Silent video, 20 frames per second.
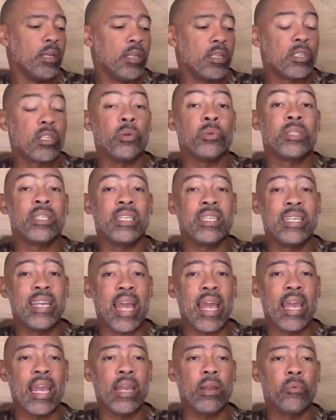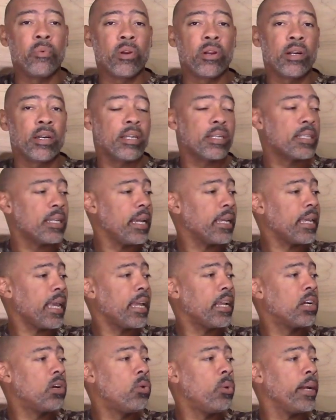So today we're going to take
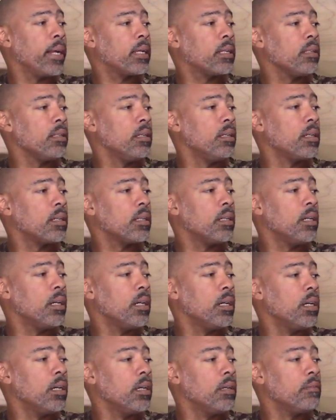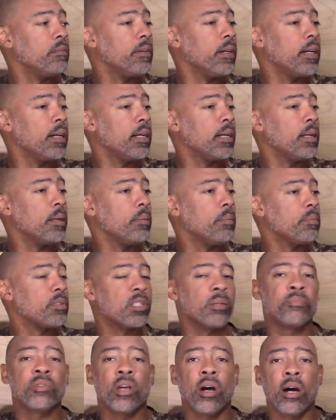a quick look of
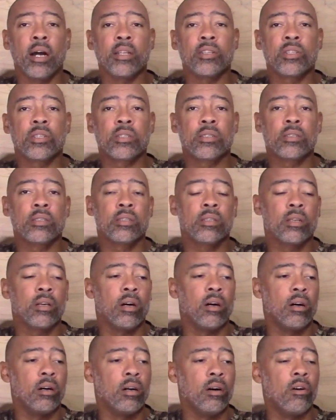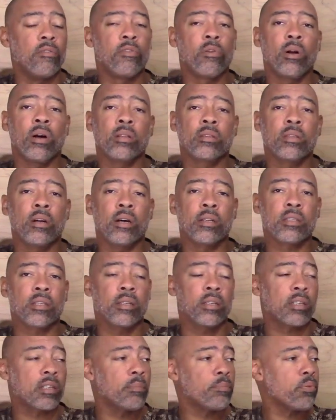some thoughts, overall thoughts
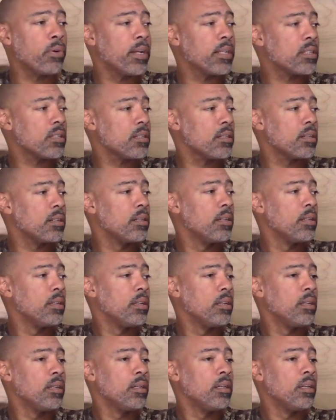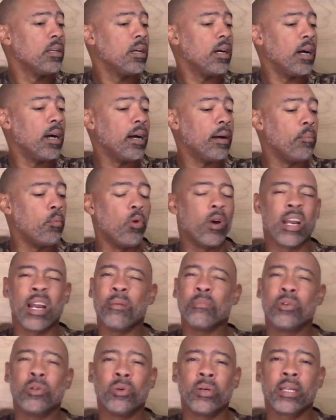on the compressor, what
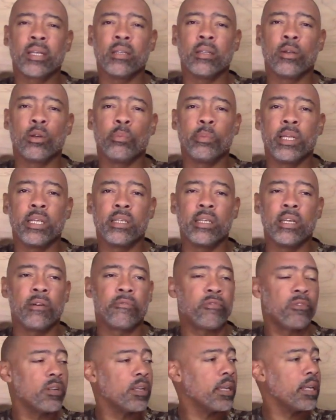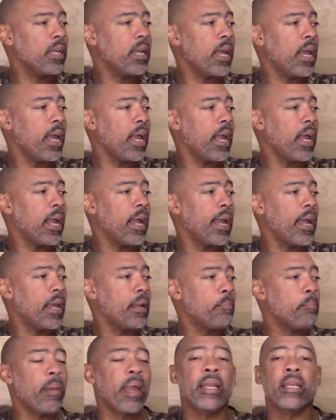I'm doing a little bit differently,
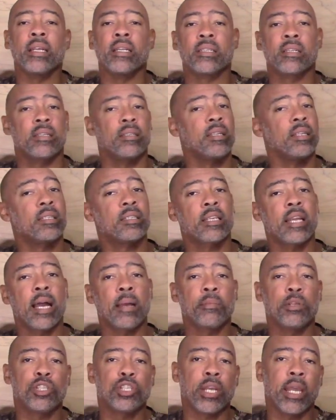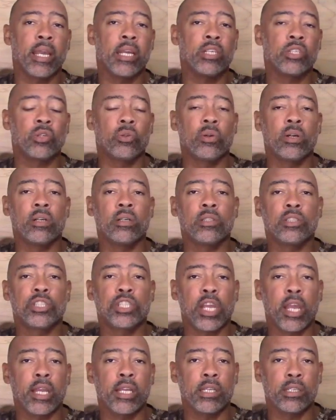and maintenance, because it's time to change oil,
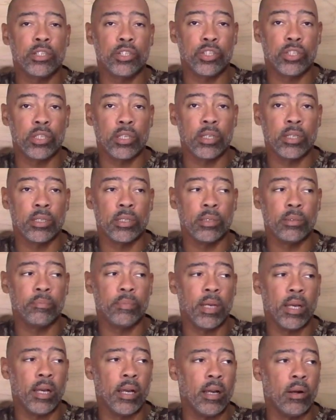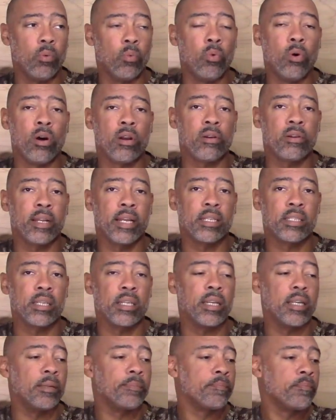change the water that's
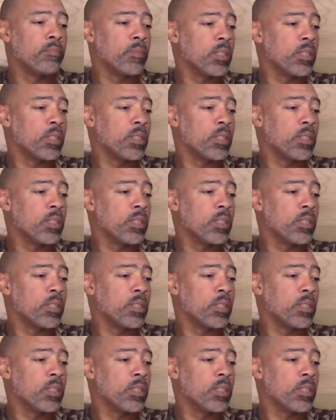in it.